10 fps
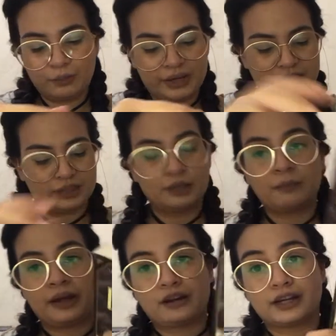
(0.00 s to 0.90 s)
the White City
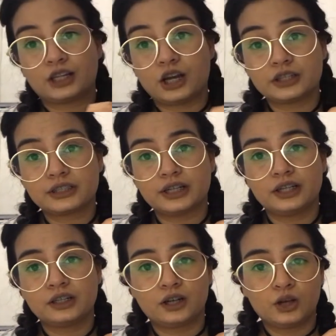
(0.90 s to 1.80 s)
by Erik
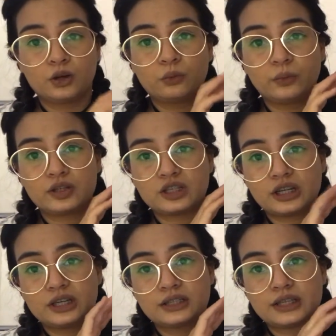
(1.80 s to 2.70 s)
Larson, which
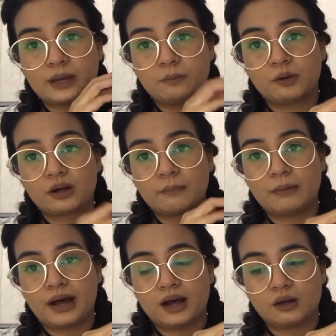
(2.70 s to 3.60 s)
is a book
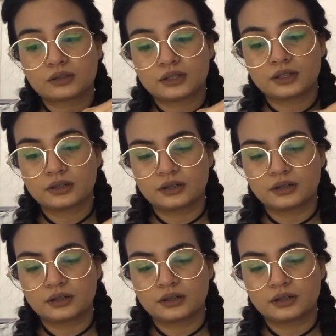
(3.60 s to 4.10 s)
about